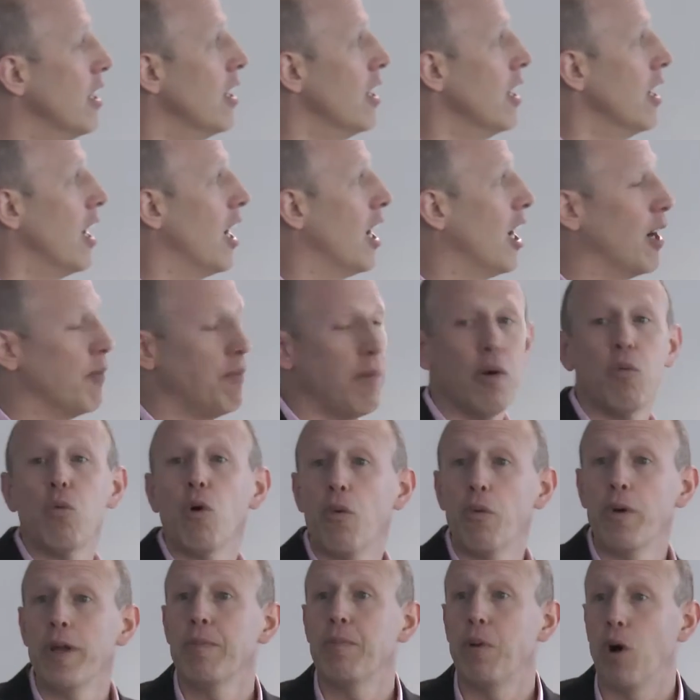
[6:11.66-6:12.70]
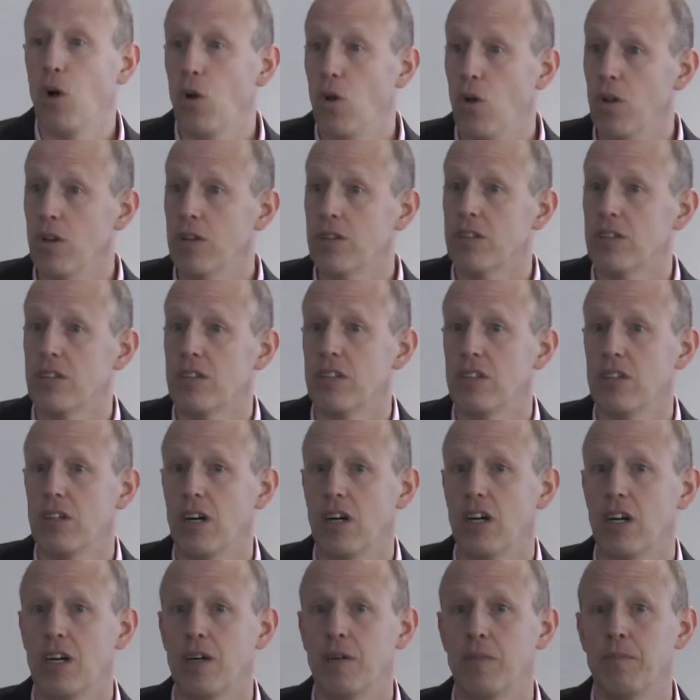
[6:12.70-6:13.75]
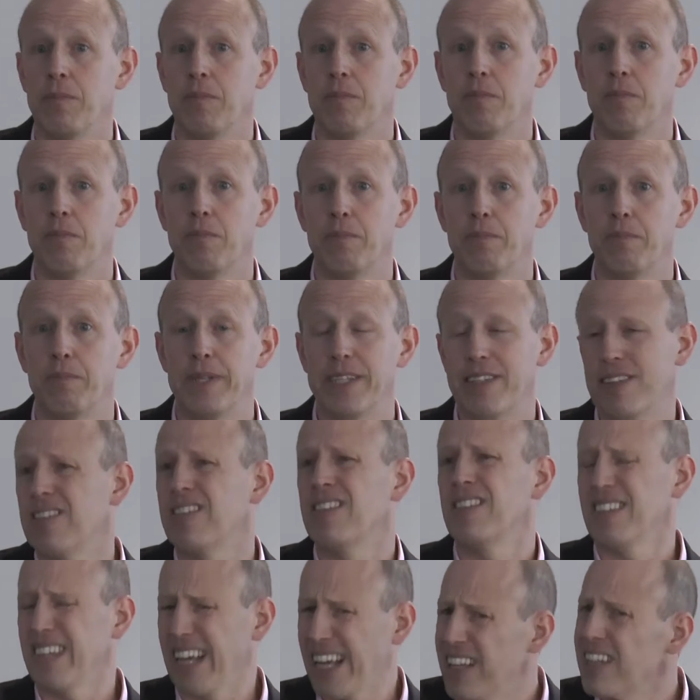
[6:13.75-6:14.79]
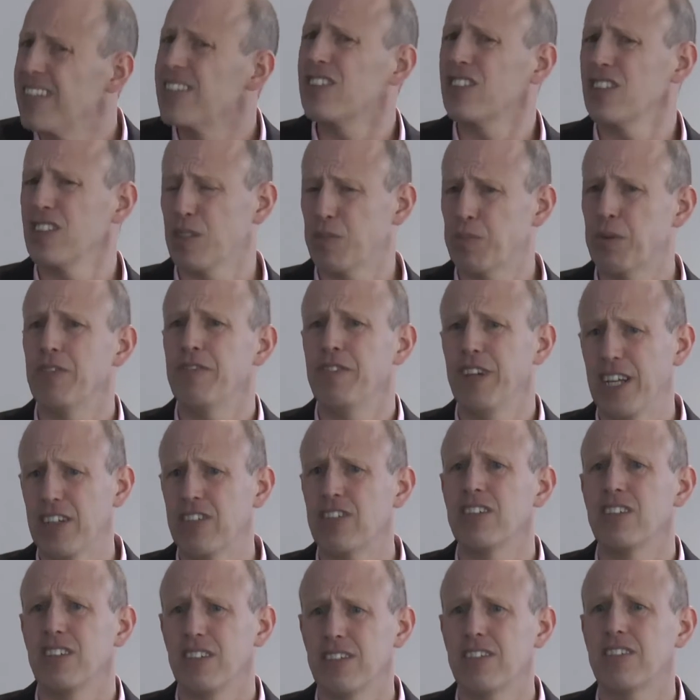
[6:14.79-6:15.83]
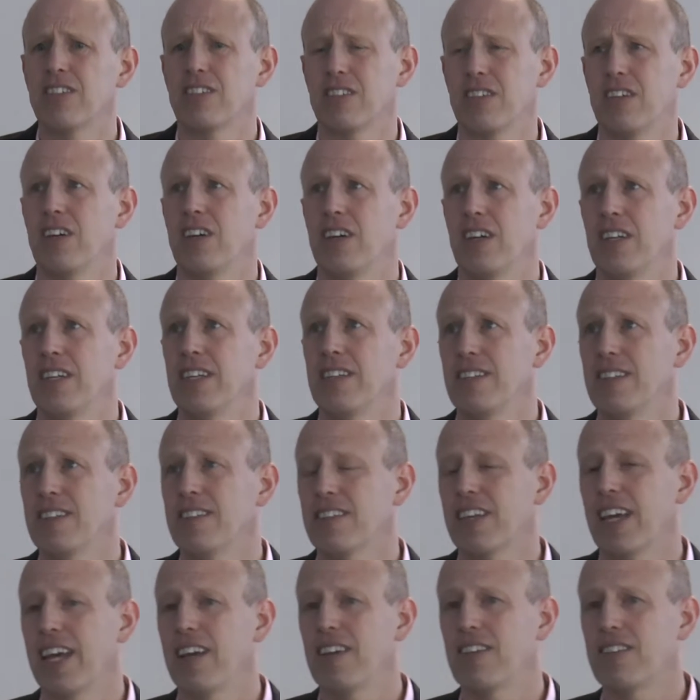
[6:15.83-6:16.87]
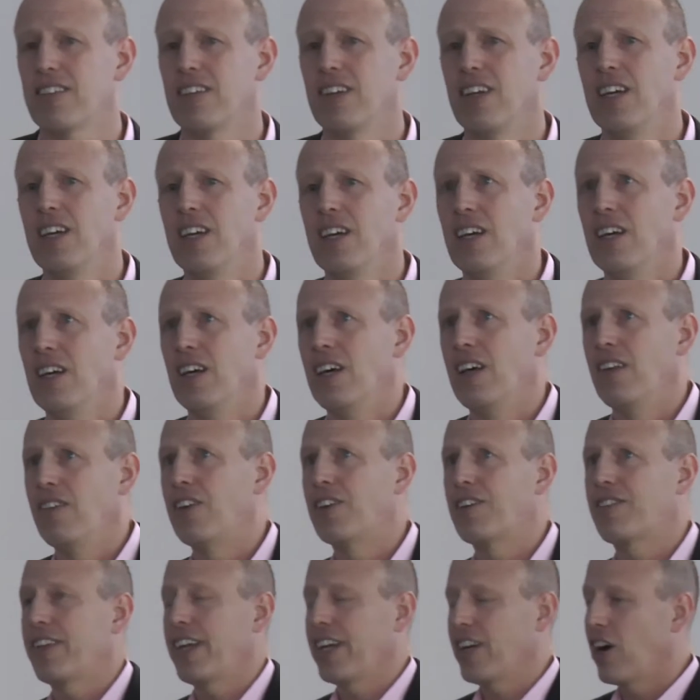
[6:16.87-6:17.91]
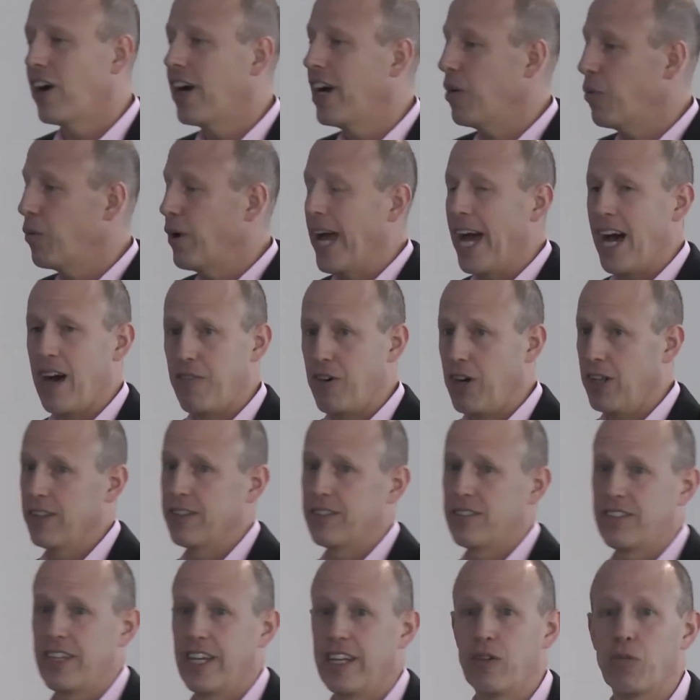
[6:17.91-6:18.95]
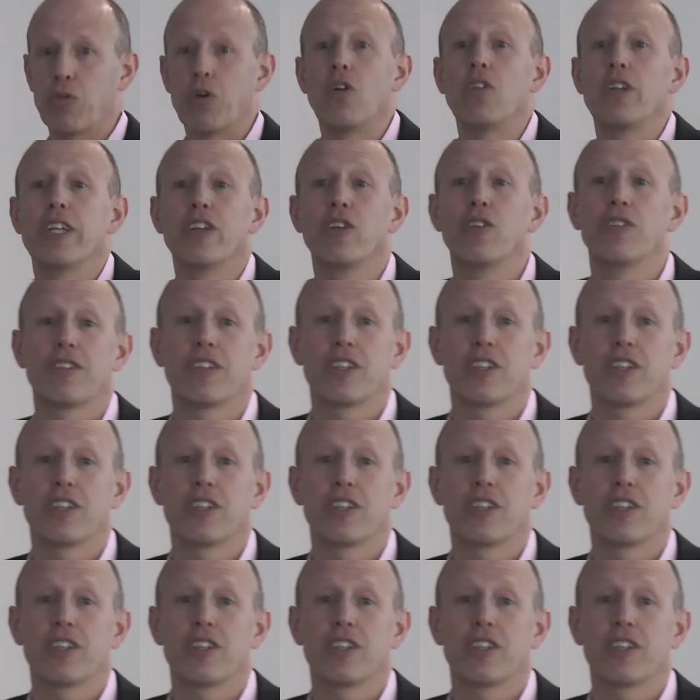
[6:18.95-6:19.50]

But when we polled business intelligence professionals, in this case, they're saying, all right, we have all this data. We're only using